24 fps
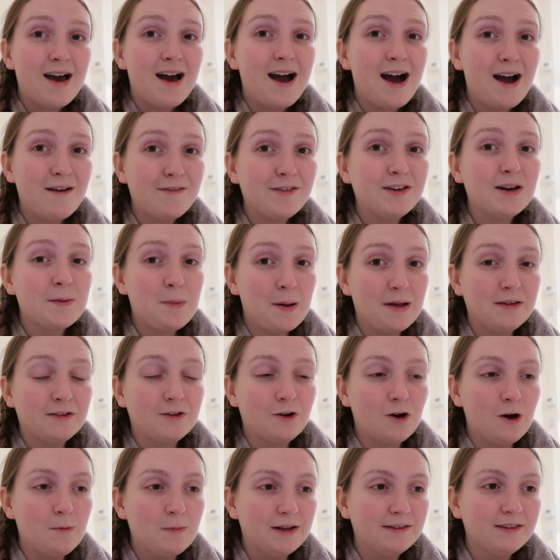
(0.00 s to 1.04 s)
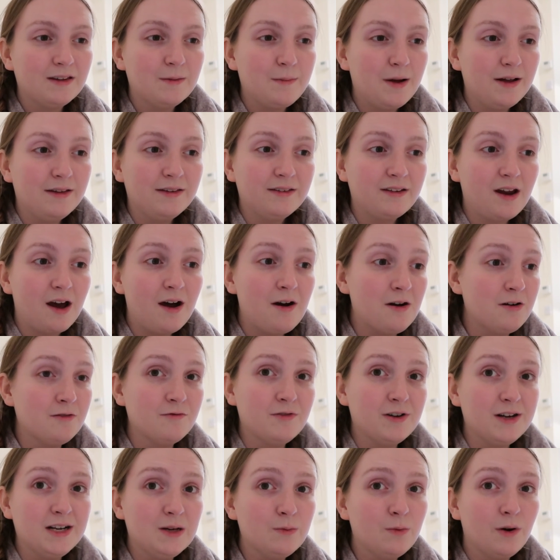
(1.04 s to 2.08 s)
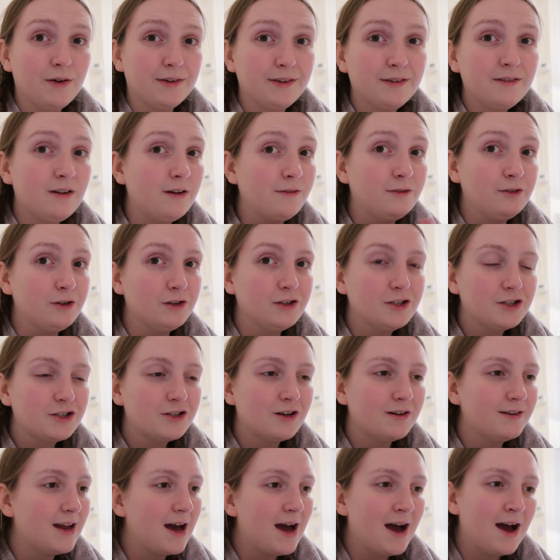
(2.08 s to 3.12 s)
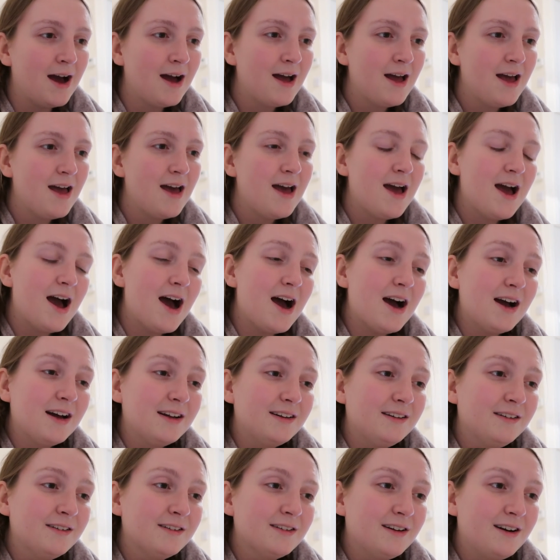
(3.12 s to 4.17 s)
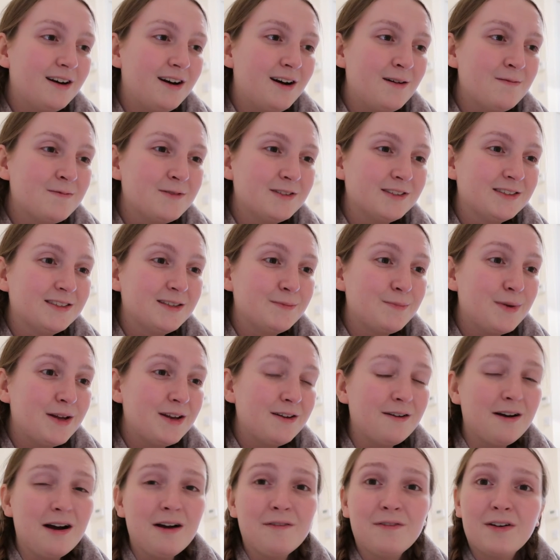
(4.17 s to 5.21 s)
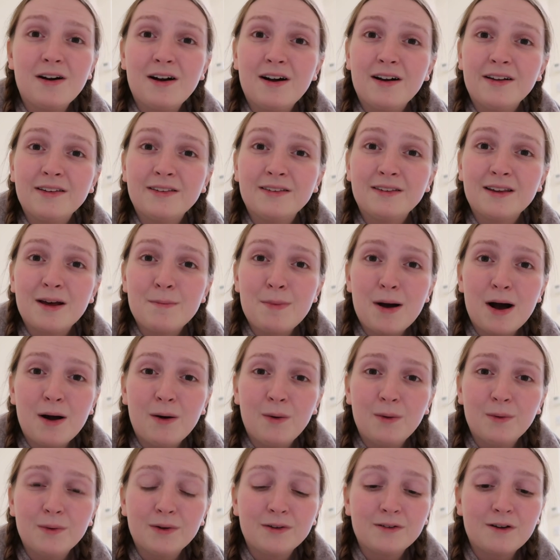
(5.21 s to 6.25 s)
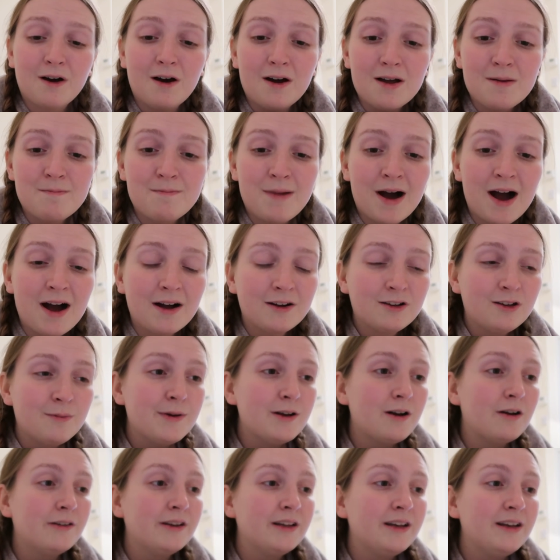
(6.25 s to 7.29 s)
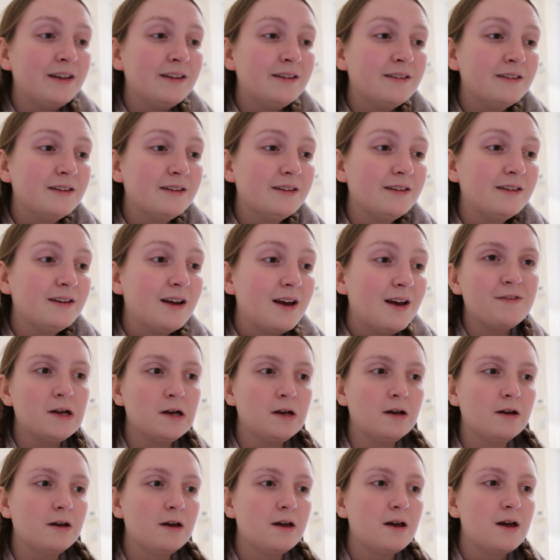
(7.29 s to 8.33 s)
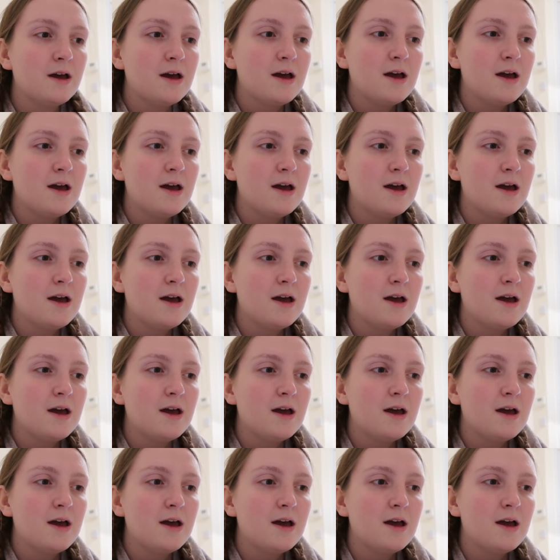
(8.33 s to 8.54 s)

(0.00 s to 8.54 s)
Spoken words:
having the best time last semester. I really wasn't. I've touched on that. And I'm just a bit nervous about starting back, to be honest, and think